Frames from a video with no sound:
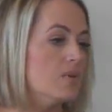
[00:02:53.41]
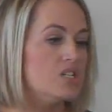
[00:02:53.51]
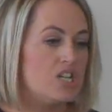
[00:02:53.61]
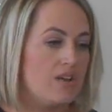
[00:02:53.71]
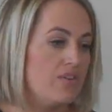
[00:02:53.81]

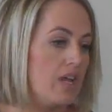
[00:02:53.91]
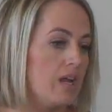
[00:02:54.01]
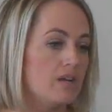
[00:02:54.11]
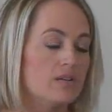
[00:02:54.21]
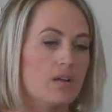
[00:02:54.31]

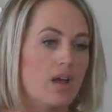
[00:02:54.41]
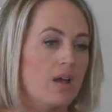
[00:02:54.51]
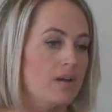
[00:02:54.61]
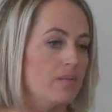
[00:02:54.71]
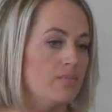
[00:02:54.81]
shaving,
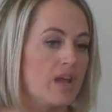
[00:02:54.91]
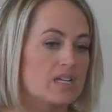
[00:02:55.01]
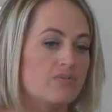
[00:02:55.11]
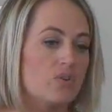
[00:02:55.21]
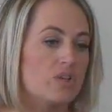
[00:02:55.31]

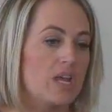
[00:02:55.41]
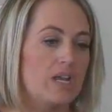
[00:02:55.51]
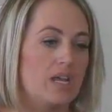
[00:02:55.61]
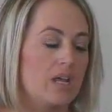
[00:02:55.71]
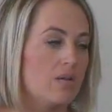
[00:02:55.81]

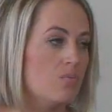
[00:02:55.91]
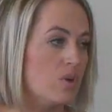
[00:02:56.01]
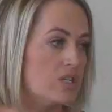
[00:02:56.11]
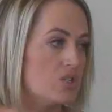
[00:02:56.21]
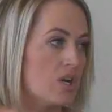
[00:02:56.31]
exfoliating,
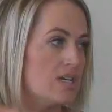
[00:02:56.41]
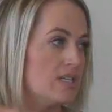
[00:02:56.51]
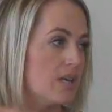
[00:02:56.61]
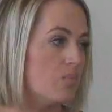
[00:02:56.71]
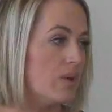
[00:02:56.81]

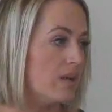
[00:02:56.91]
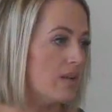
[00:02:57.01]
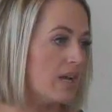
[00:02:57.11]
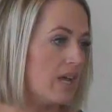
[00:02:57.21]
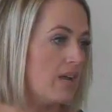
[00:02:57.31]
moisturizing, but
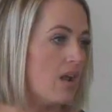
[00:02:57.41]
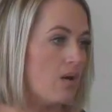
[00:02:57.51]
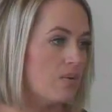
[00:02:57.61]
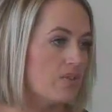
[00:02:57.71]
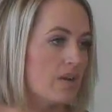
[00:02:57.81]
again,
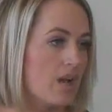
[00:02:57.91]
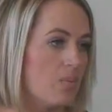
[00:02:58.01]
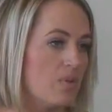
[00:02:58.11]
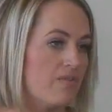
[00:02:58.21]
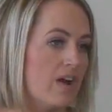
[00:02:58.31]
not within a
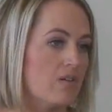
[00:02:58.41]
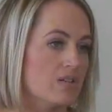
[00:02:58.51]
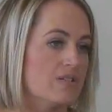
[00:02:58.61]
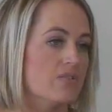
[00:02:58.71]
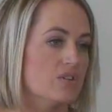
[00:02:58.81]
couple of
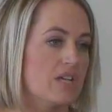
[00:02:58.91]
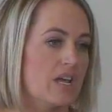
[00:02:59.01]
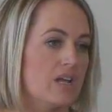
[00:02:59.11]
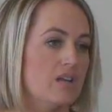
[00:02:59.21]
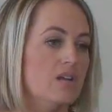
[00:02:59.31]
hours of your
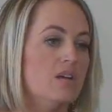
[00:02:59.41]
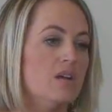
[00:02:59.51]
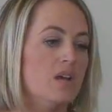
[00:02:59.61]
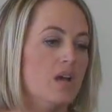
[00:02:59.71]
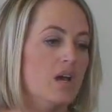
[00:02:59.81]
tan.
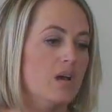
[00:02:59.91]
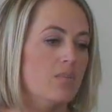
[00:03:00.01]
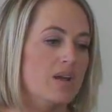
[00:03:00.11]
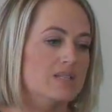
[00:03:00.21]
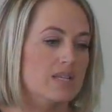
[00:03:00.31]

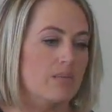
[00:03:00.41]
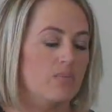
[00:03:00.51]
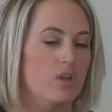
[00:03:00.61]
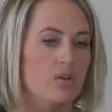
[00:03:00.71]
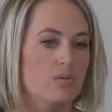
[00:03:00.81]
I'd say,
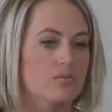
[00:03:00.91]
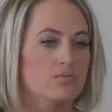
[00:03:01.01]
you know,